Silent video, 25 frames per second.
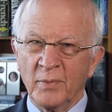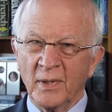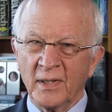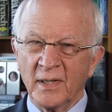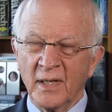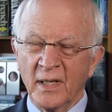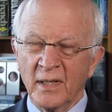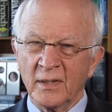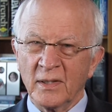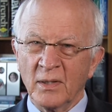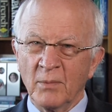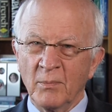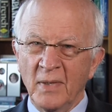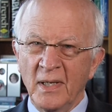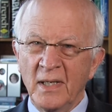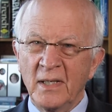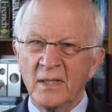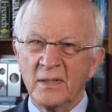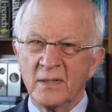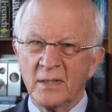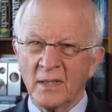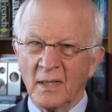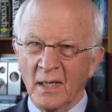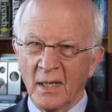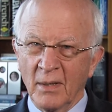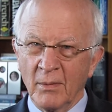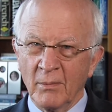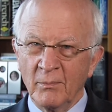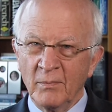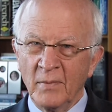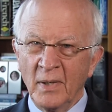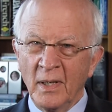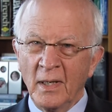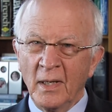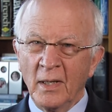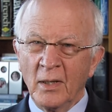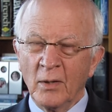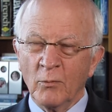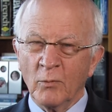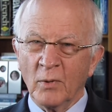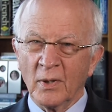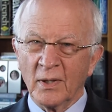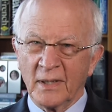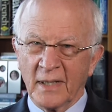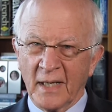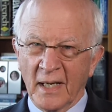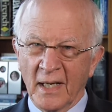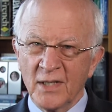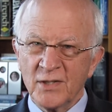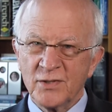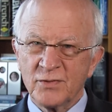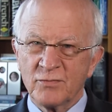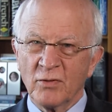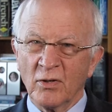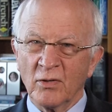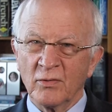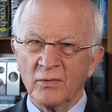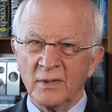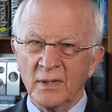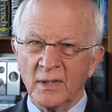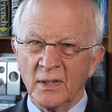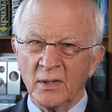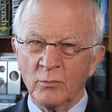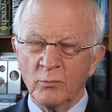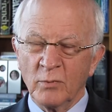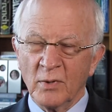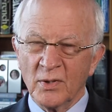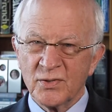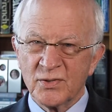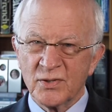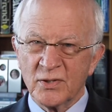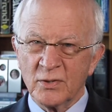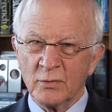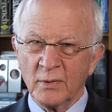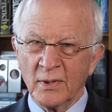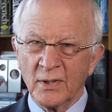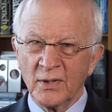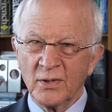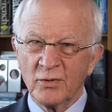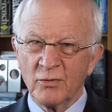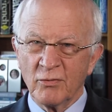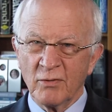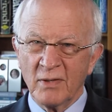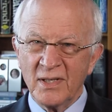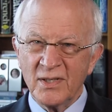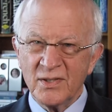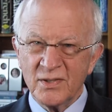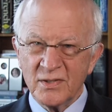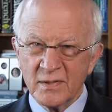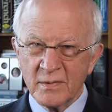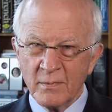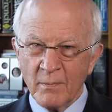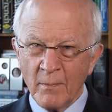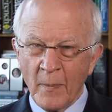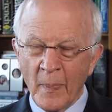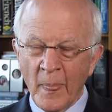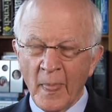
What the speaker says: But in the meantime, what Castro did was to increase